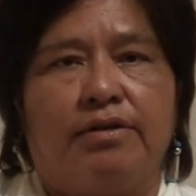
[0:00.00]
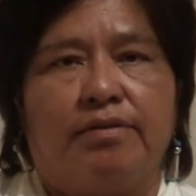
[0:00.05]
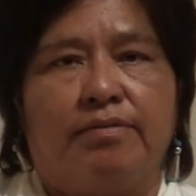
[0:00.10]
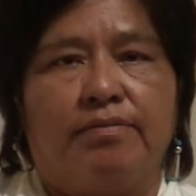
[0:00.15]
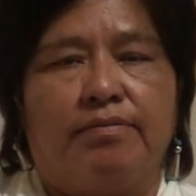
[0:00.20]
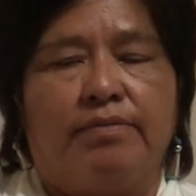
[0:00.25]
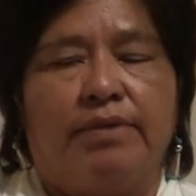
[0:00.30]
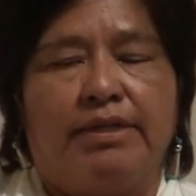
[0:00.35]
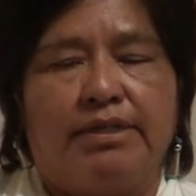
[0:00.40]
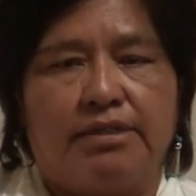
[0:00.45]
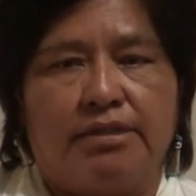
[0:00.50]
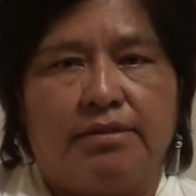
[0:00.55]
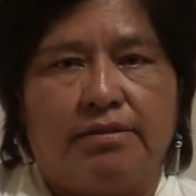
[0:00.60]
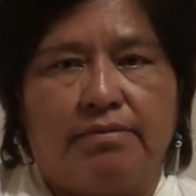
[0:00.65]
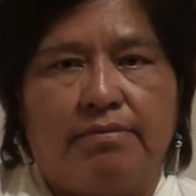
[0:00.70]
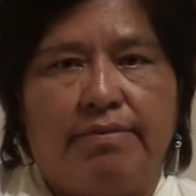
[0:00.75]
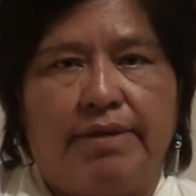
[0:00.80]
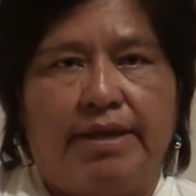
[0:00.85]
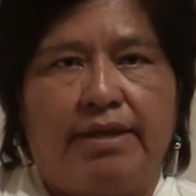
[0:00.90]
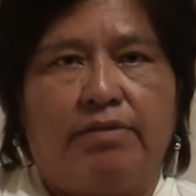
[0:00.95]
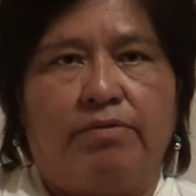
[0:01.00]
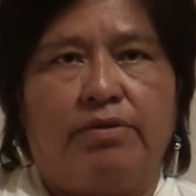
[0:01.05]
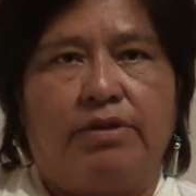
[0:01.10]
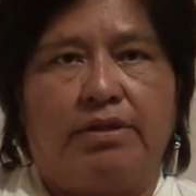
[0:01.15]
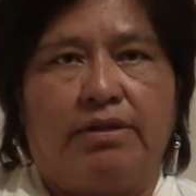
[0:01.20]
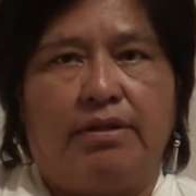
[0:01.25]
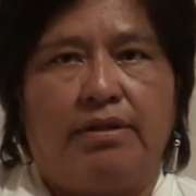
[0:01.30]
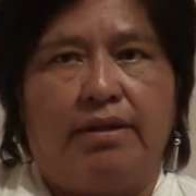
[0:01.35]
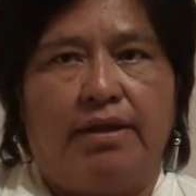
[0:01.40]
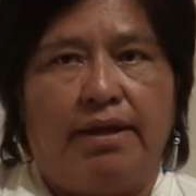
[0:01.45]
medicine man
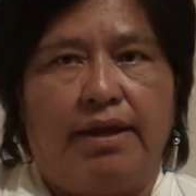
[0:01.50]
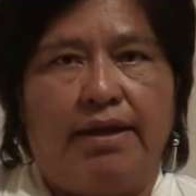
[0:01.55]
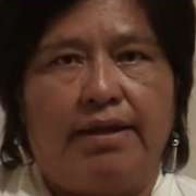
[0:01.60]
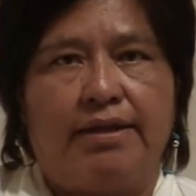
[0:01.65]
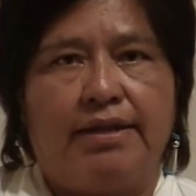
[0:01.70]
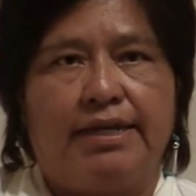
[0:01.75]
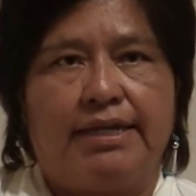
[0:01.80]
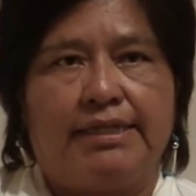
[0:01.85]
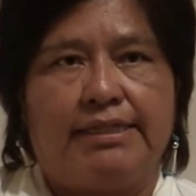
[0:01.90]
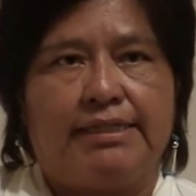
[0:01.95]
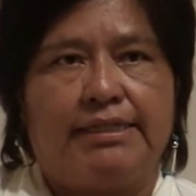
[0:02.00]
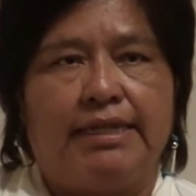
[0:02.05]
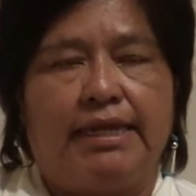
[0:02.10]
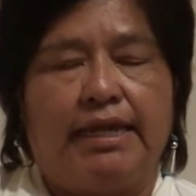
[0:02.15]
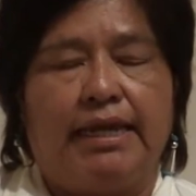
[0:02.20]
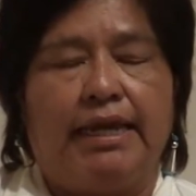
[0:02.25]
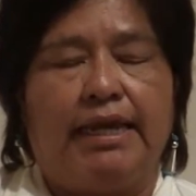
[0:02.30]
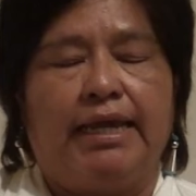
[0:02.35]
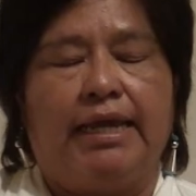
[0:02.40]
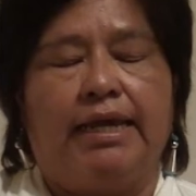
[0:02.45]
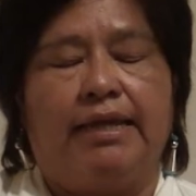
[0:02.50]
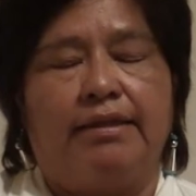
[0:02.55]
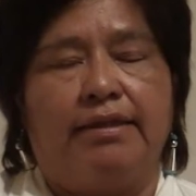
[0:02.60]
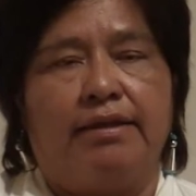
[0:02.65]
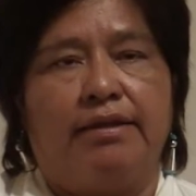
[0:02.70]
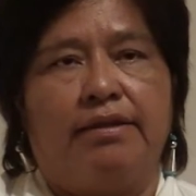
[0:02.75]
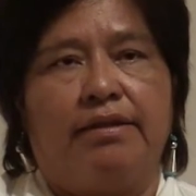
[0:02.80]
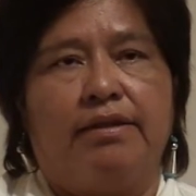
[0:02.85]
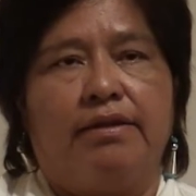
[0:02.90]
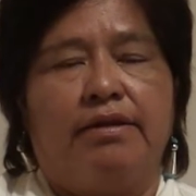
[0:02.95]
would end his singing, and
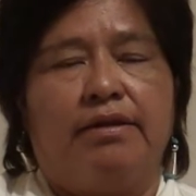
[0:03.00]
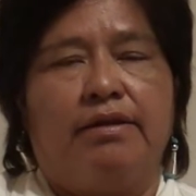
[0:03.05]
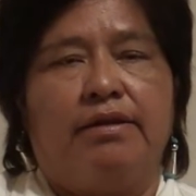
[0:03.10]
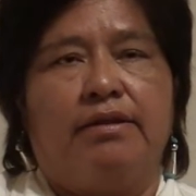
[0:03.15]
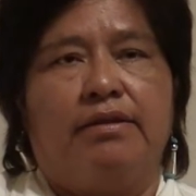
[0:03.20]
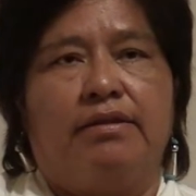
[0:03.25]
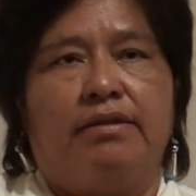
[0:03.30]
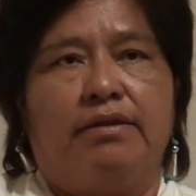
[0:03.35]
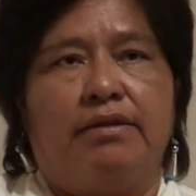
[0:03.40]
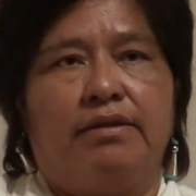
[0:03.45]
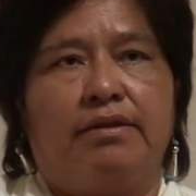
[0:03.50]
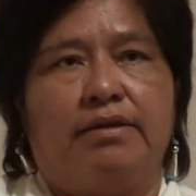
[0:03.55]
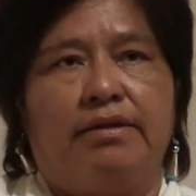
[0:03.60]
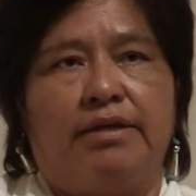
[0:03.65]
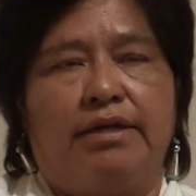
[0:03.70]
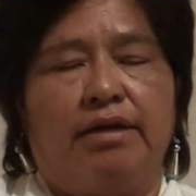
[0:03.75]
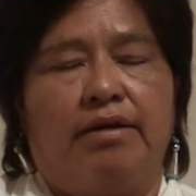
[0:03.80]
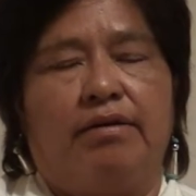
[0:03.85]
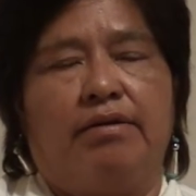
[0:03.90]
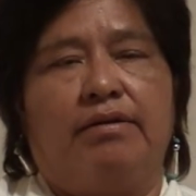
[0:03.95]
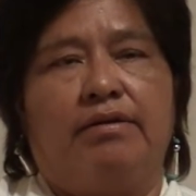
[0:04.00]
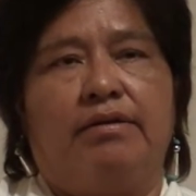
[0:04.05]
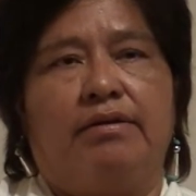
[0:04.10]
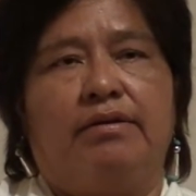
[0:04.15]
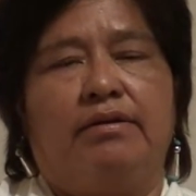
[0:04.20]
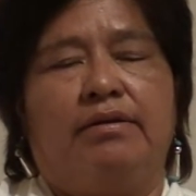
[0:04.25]
then the young